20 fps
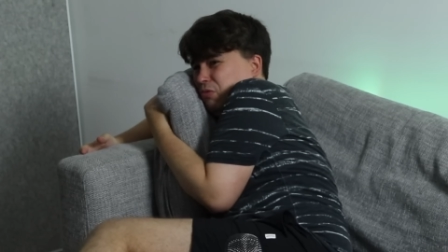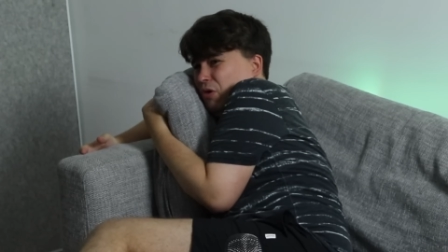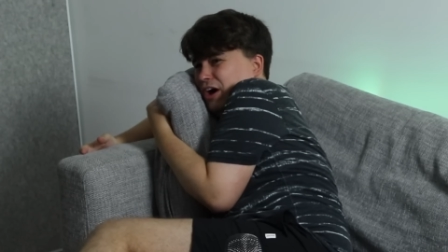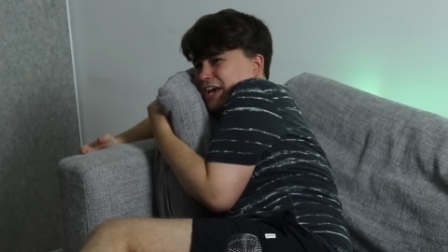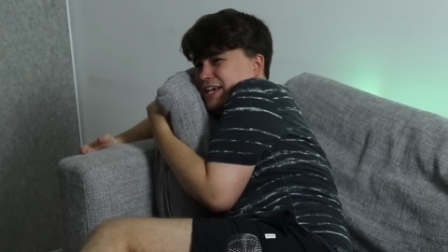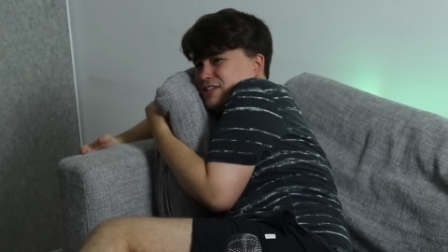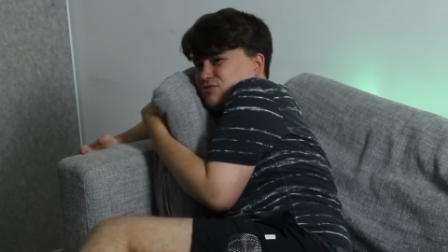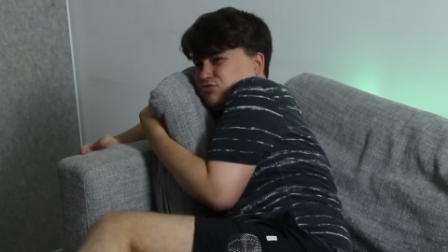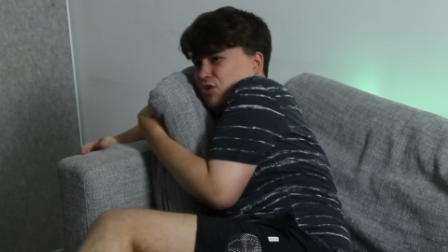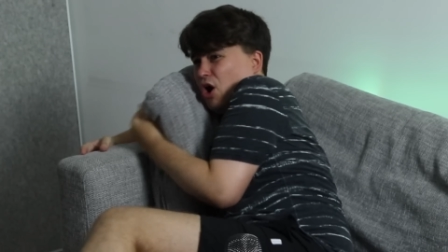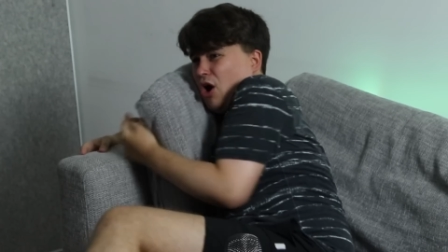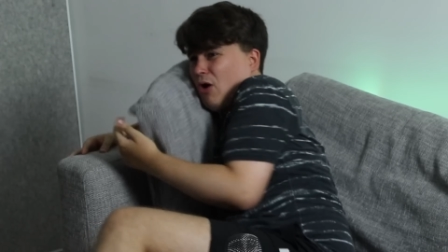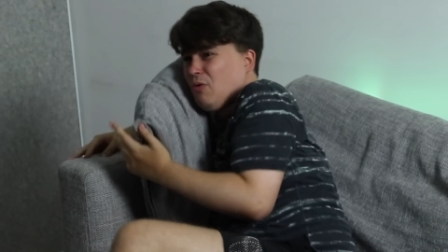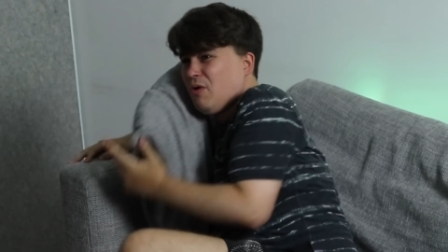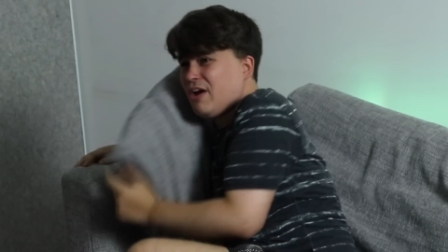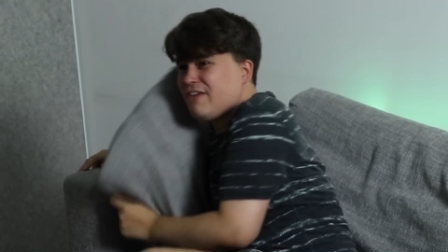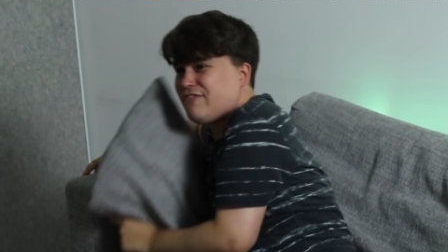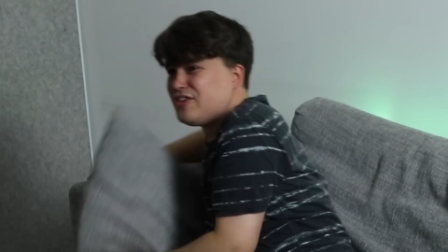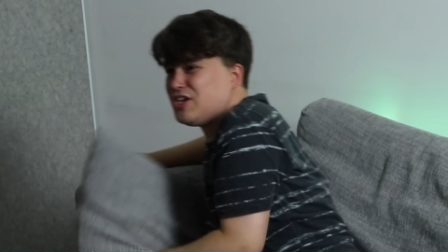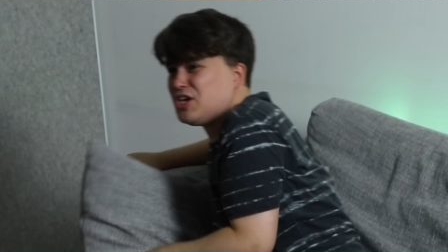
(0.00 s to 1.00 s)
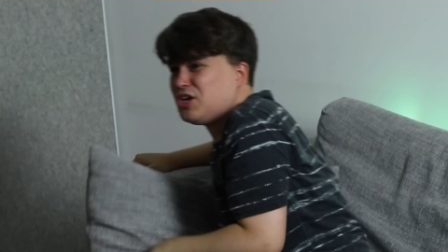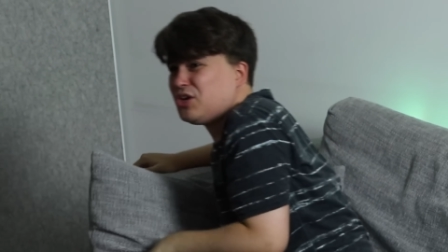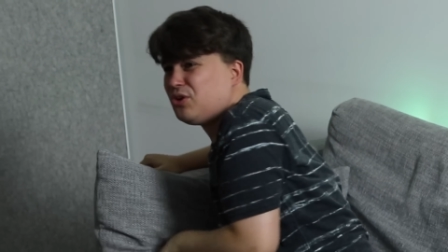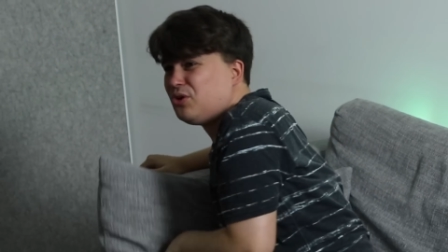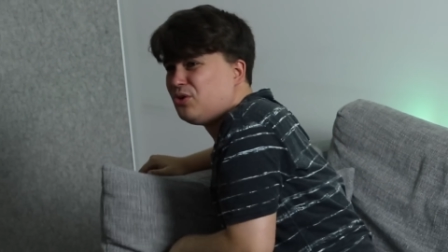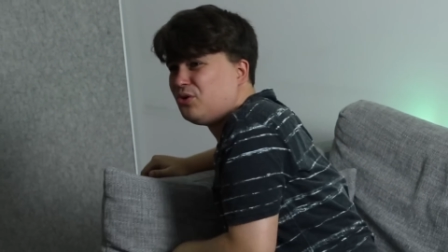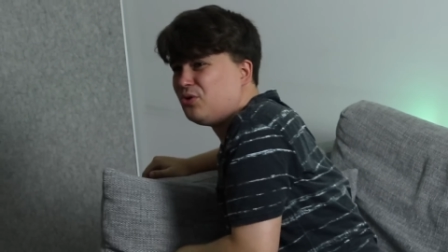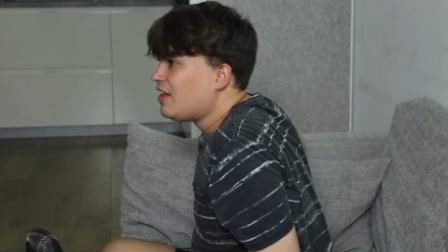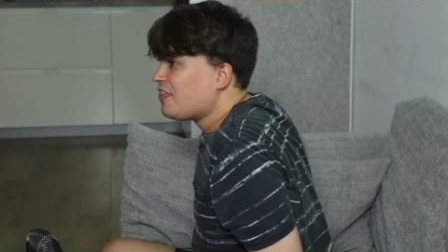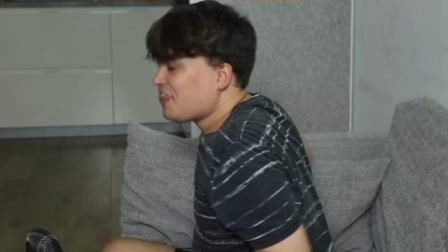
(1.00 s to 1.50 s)
What is wrong with
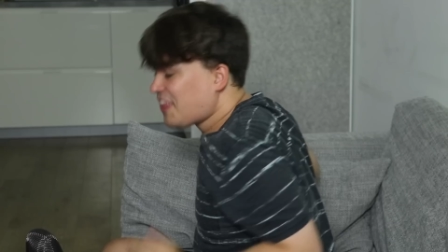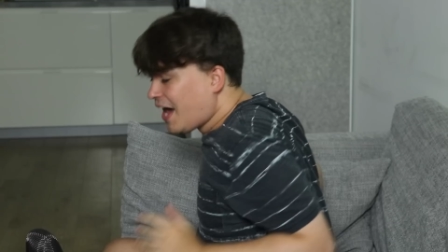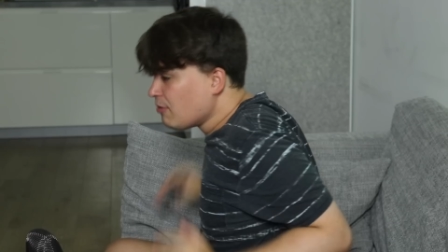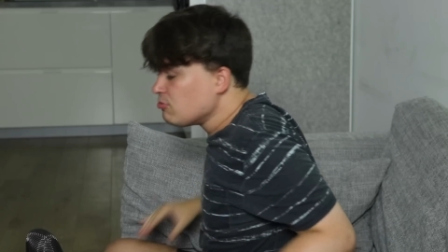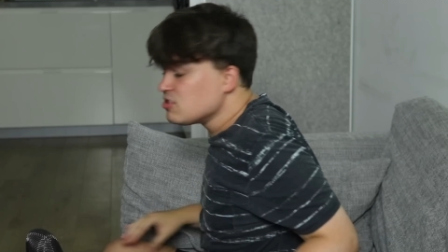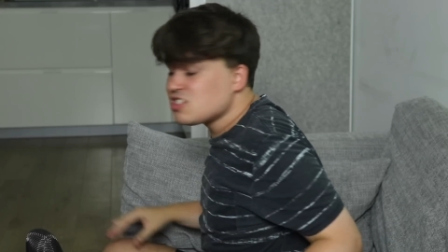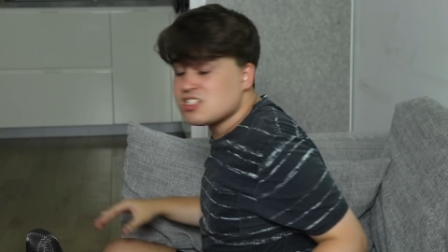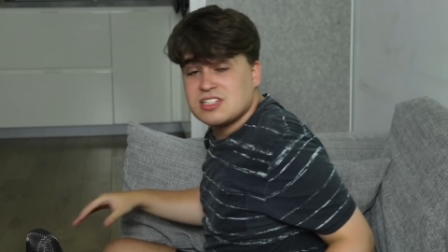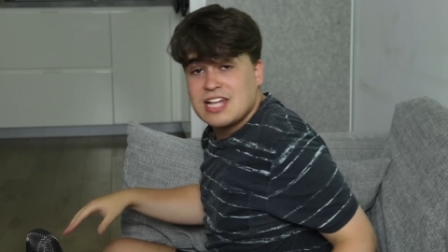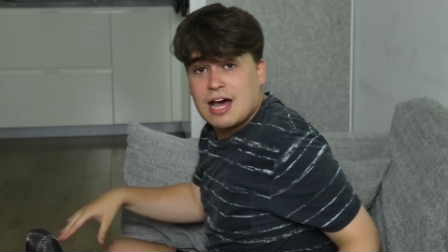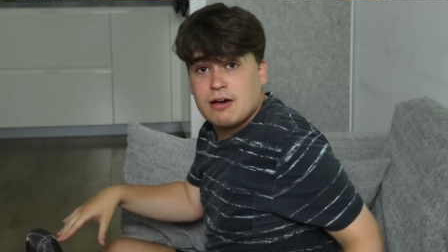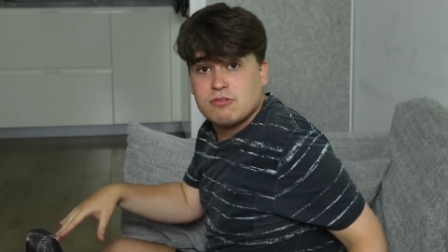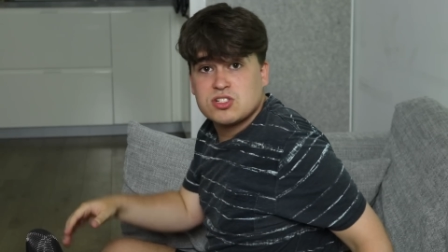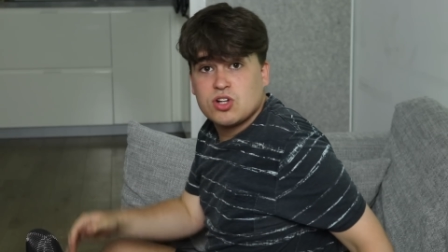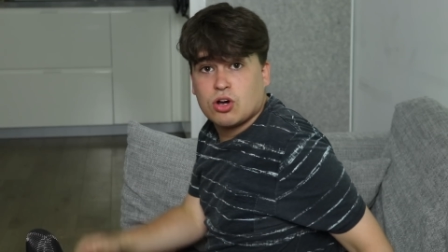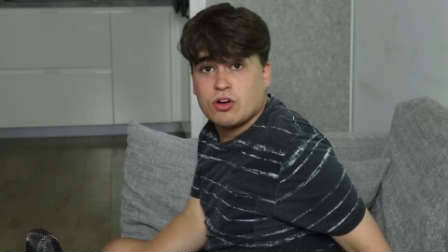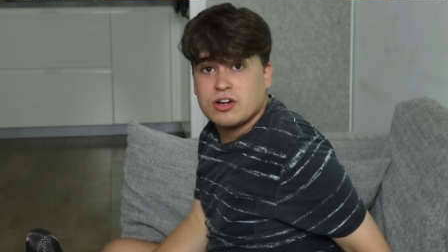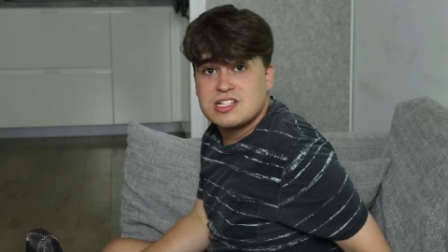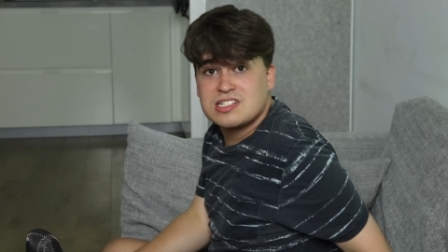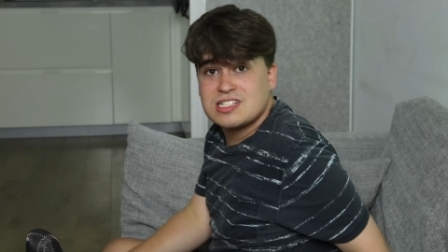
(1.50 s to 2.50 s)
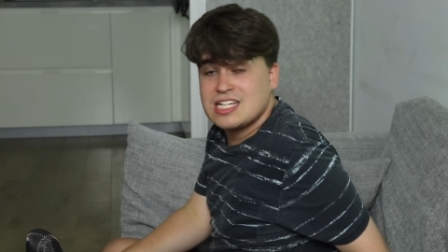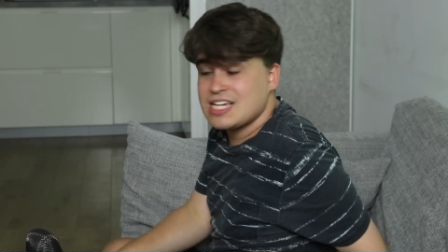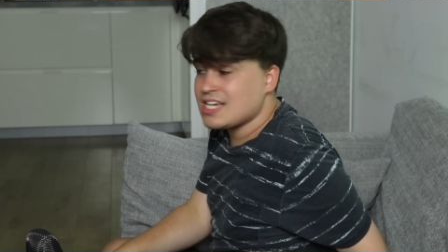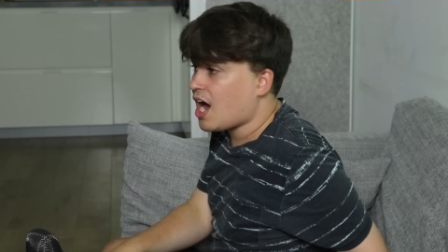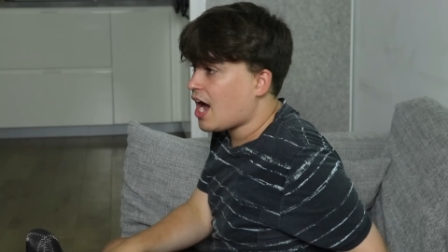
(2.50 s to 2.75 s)
you? That was that was honestly.